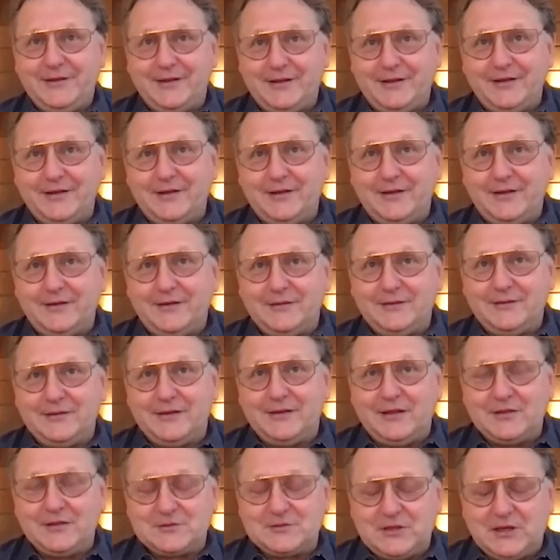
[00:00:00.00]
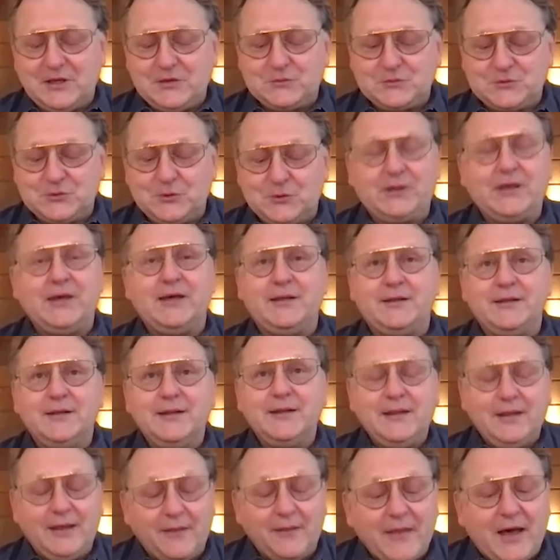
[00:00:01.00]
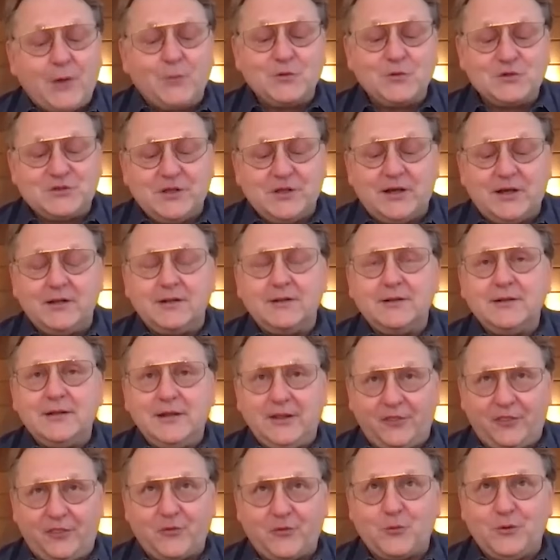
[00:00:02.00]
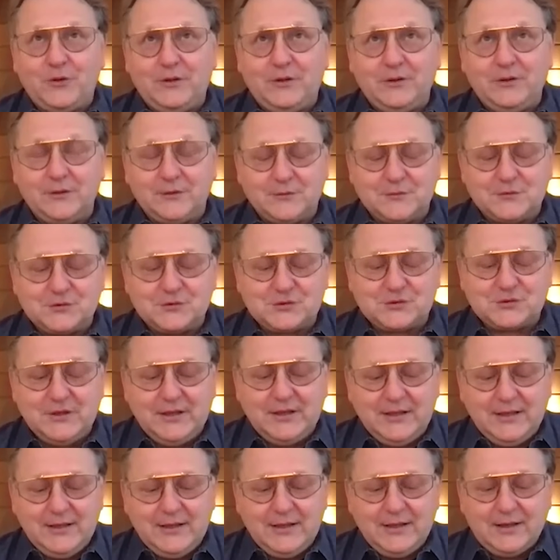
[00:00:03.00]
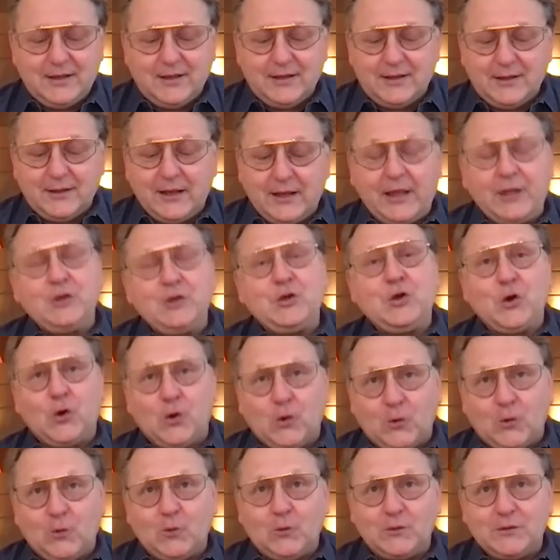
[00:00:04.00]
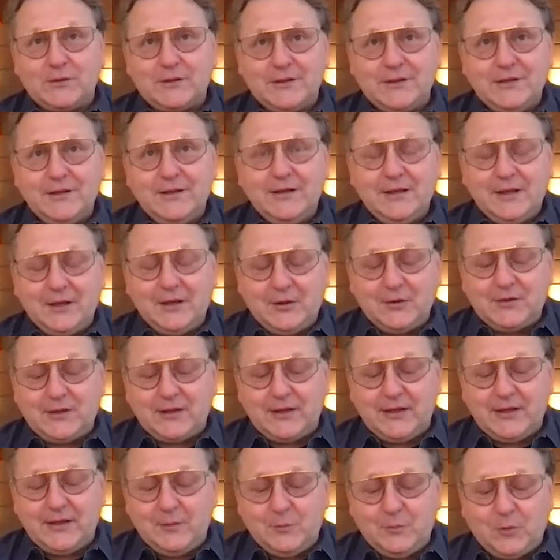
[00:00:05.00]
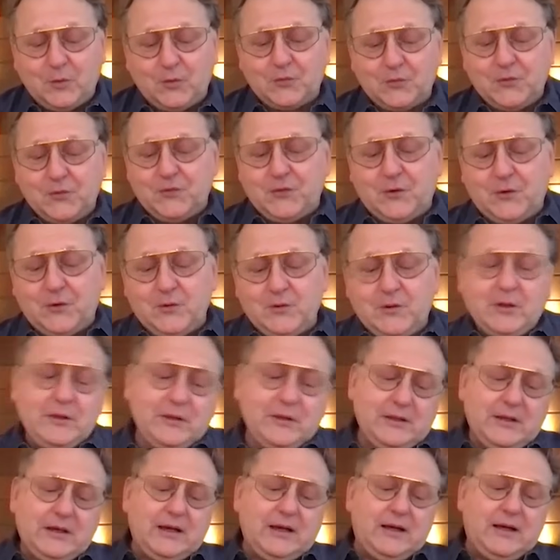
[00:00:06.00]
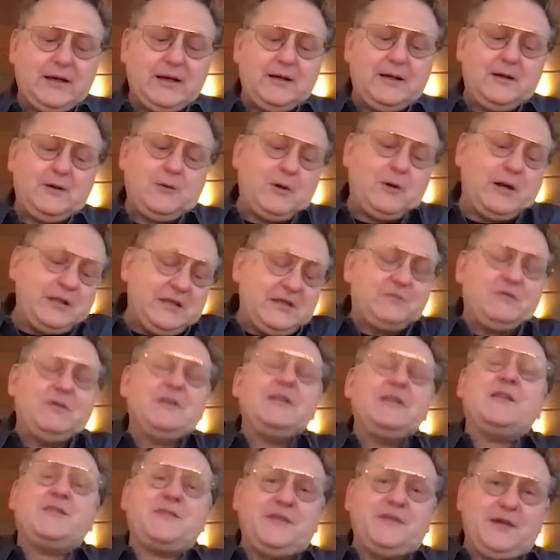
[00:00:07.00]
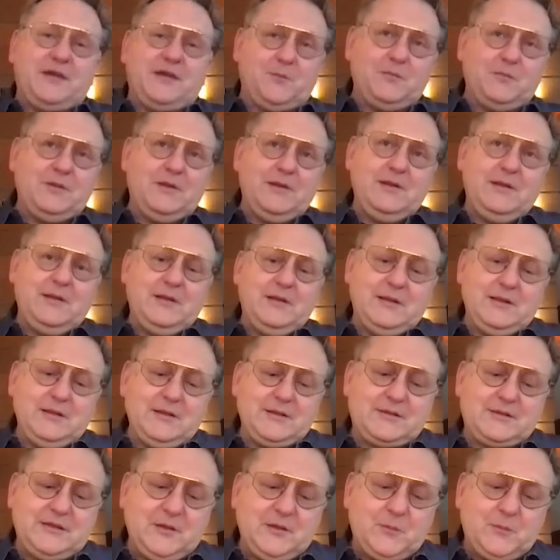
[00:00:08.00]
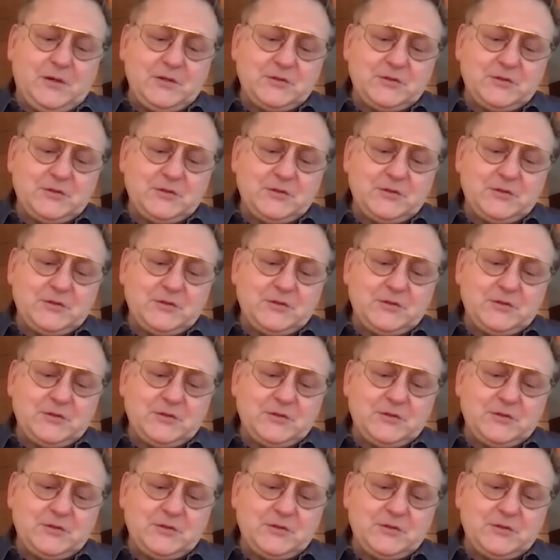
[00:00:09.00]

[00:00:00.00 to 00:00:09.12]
Uh, as as so again, and that was done in three years. Uh, in gold, okay, both of those. oh, I can give you lithium lithium.